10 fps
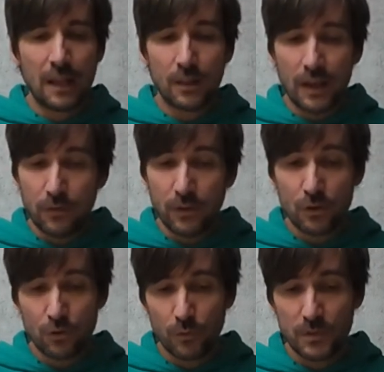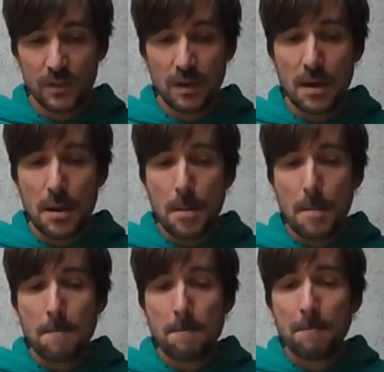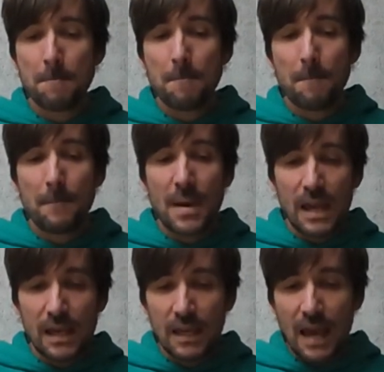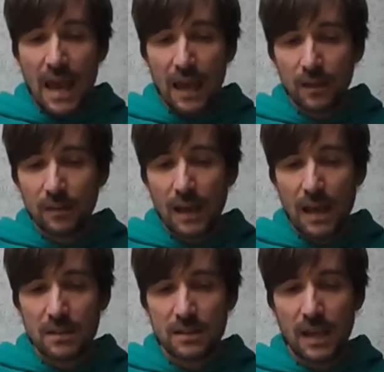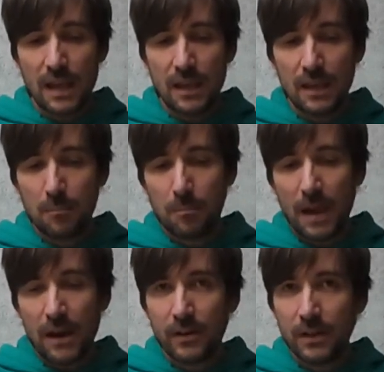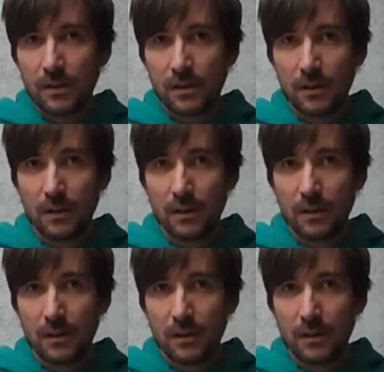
lathing grooves may act as a barrier